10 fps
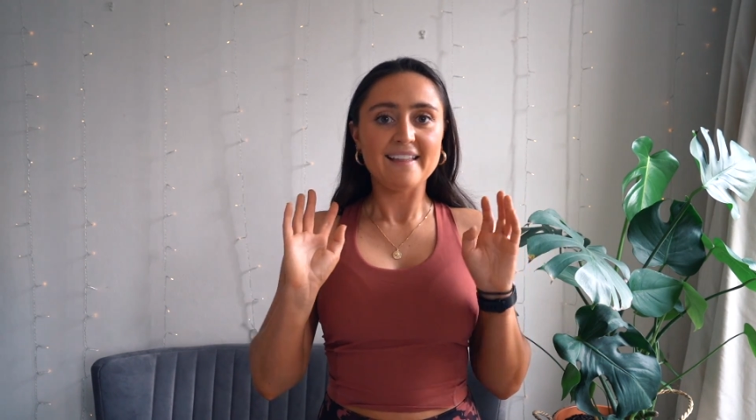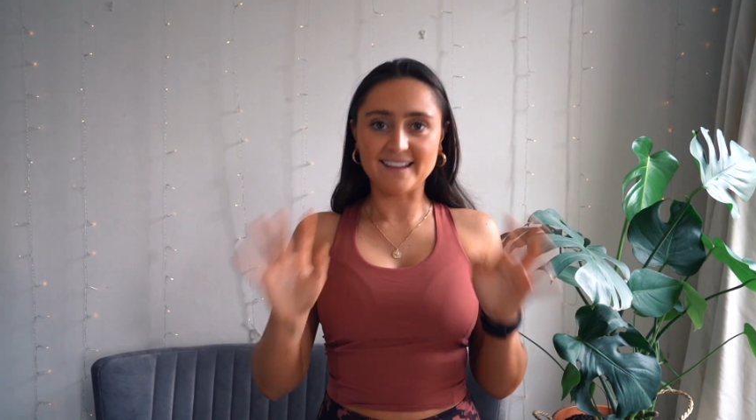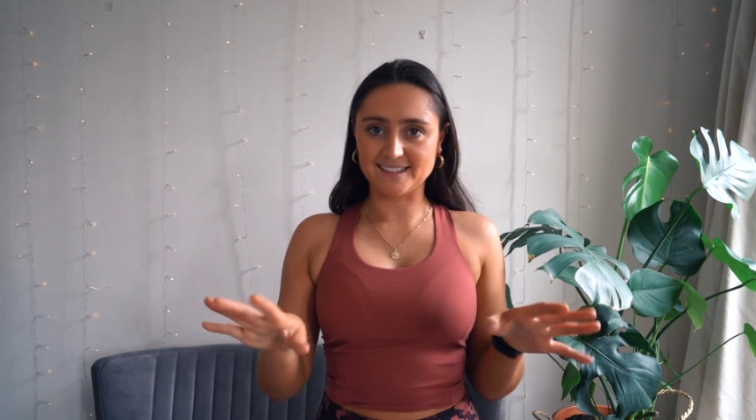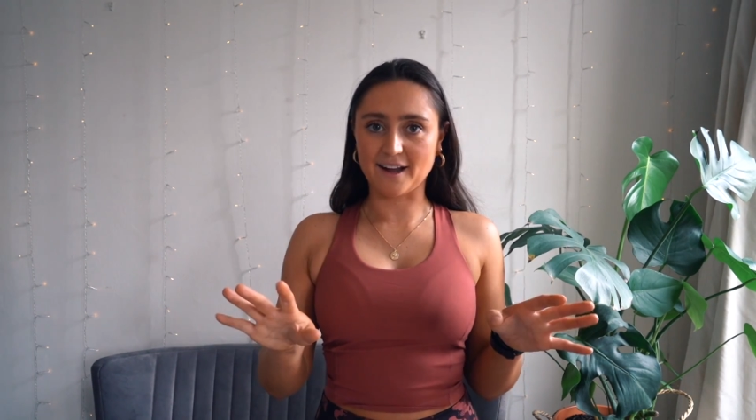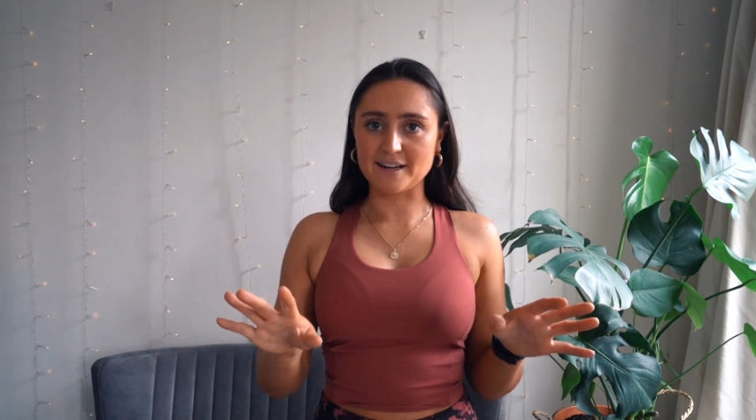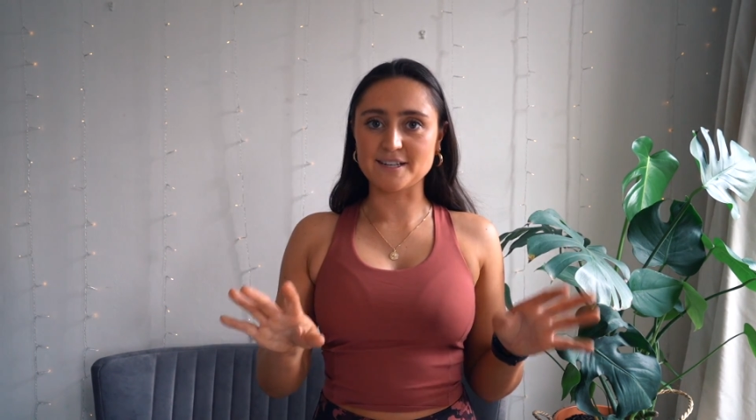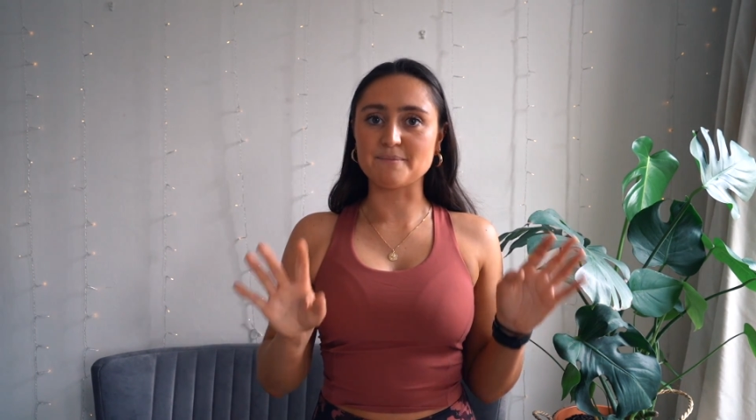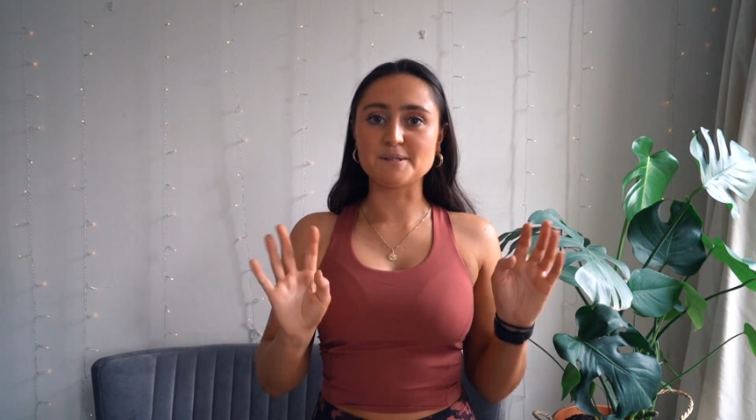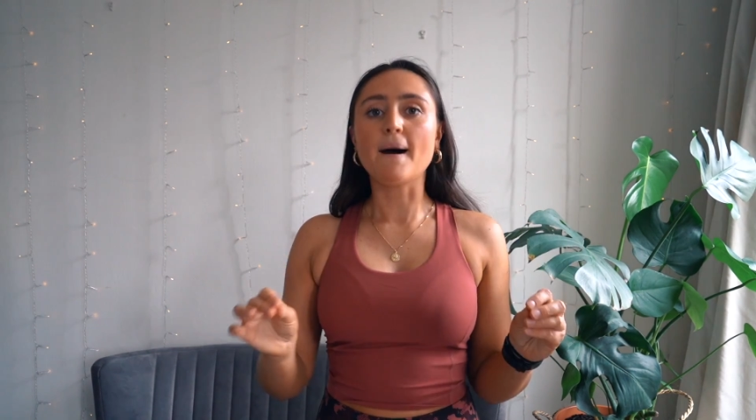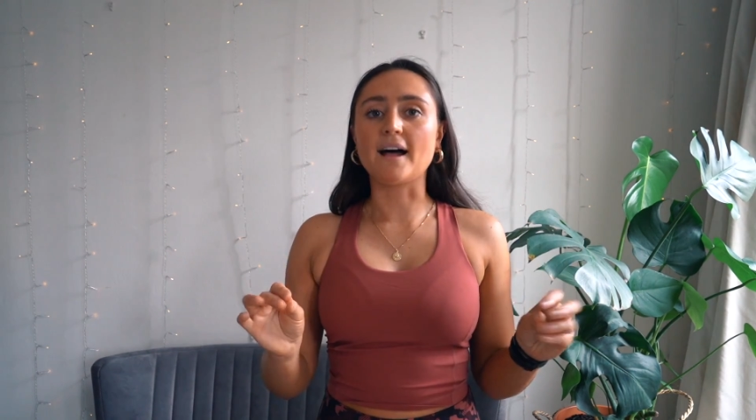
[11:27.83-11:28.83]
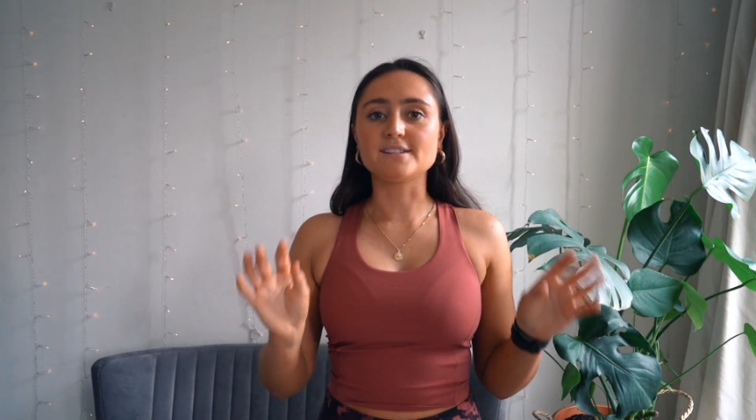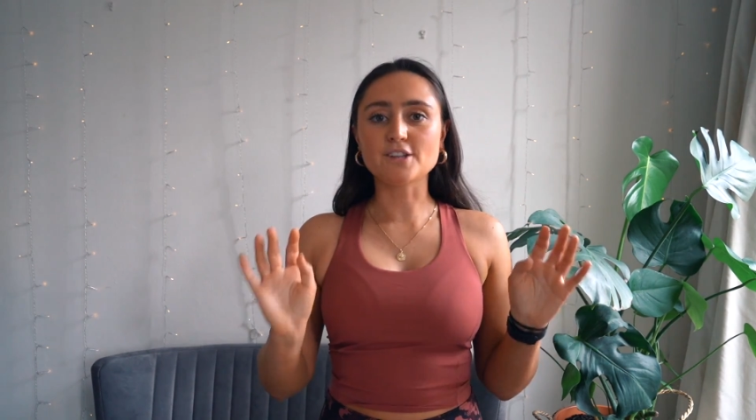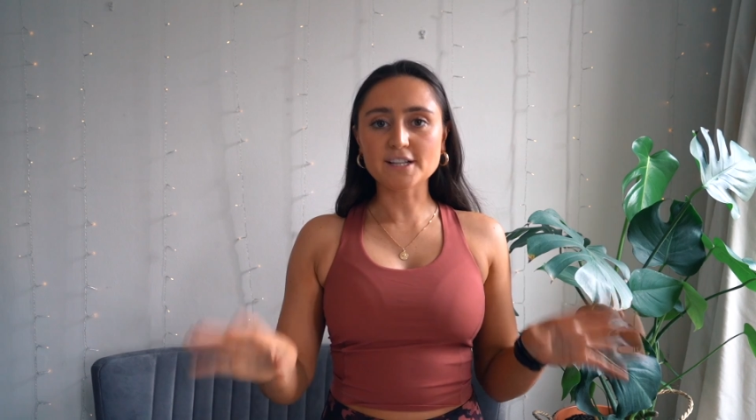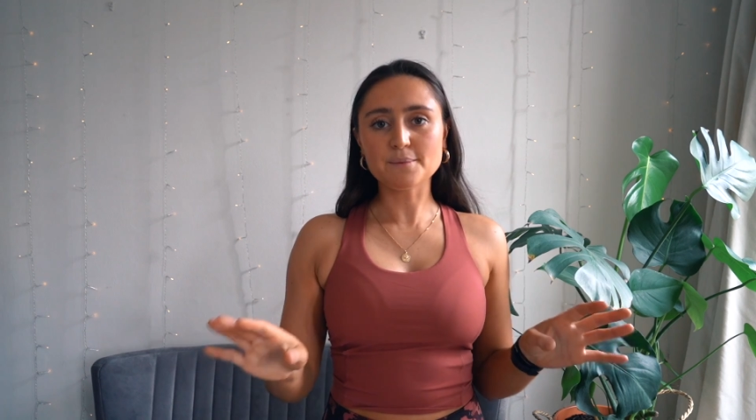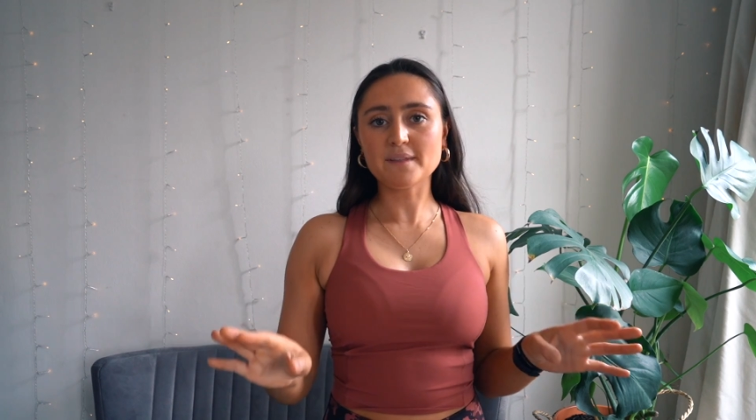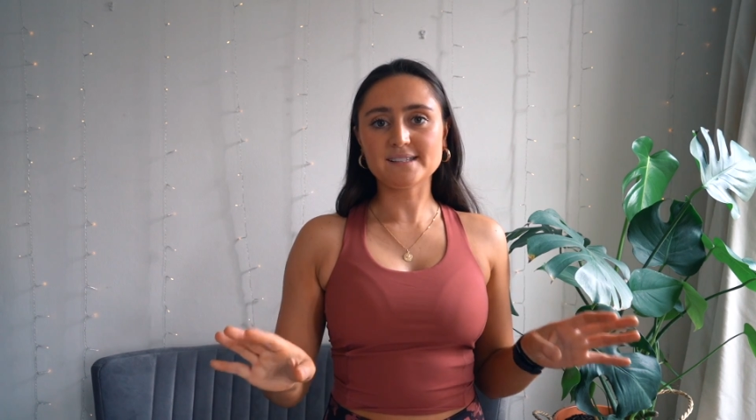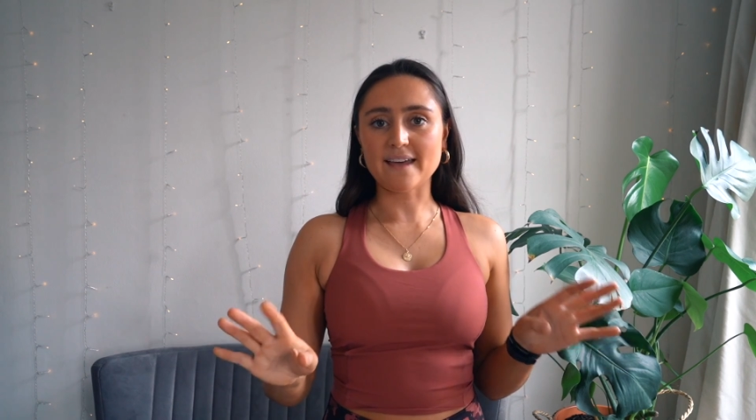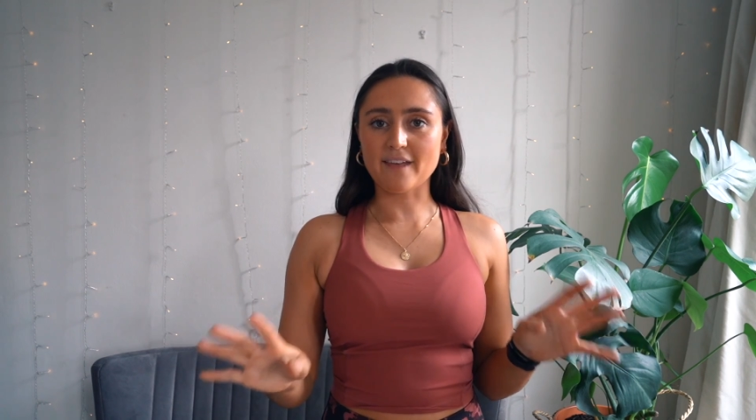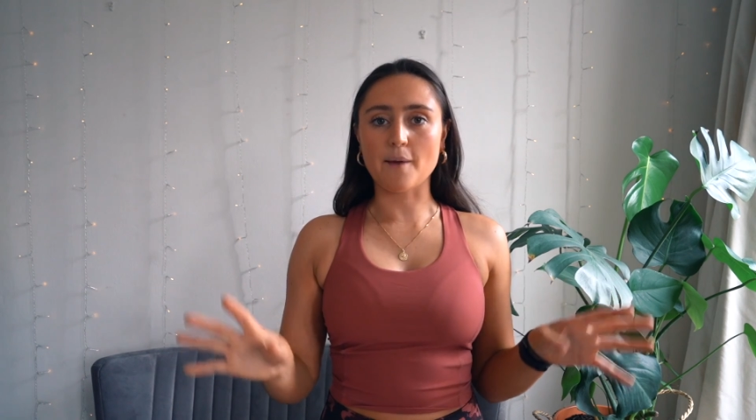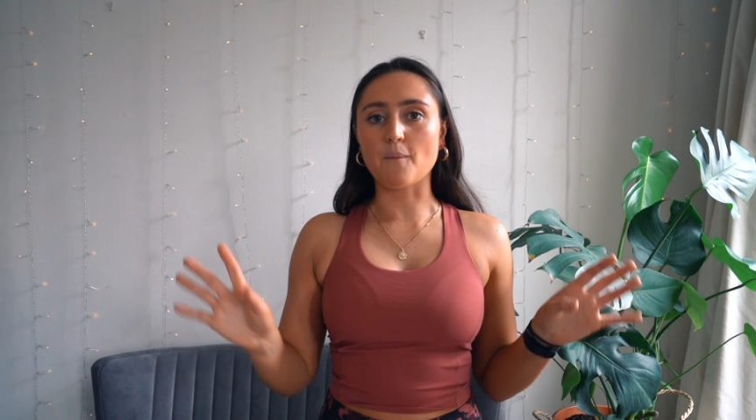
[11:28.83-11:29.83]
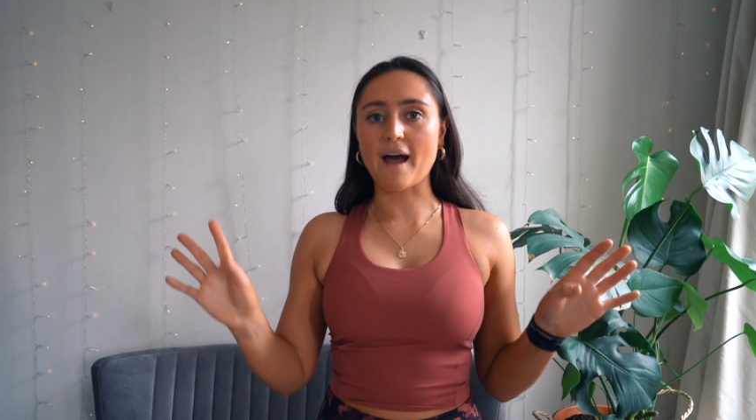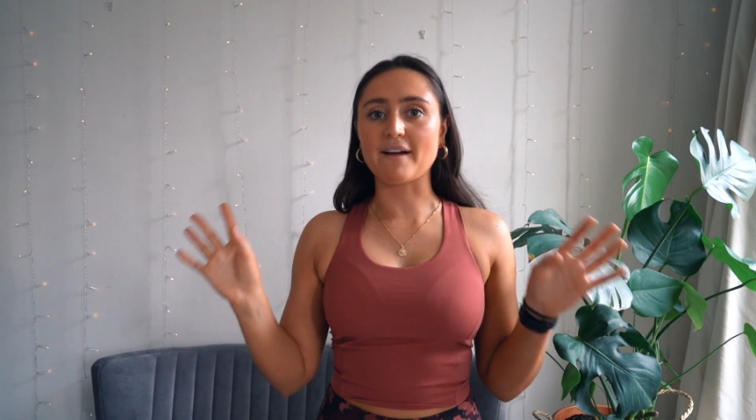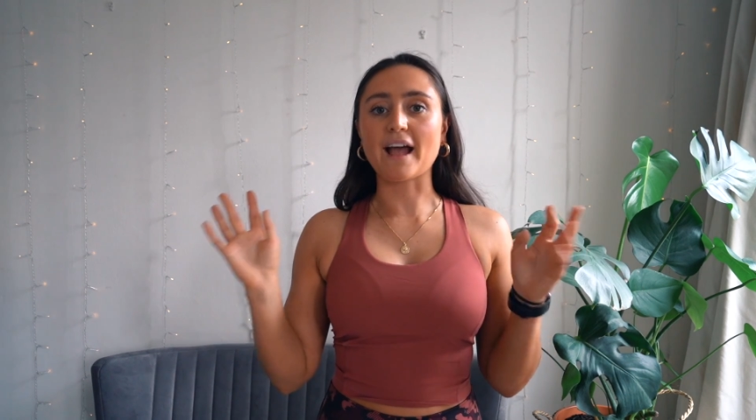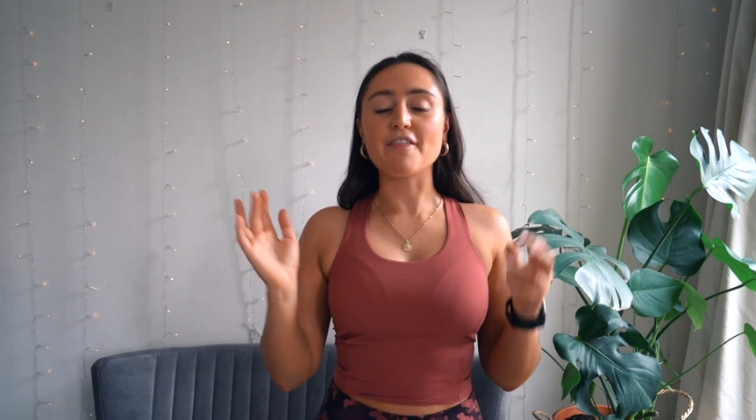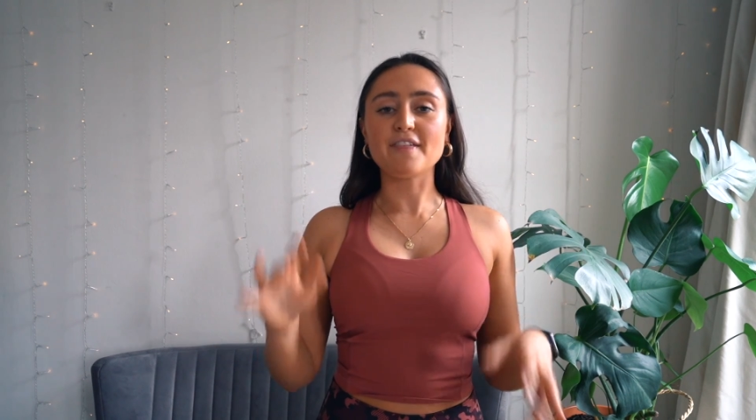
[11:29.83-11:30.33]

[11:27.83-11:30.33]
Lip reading: these items, but starting with the set that I'm wearing,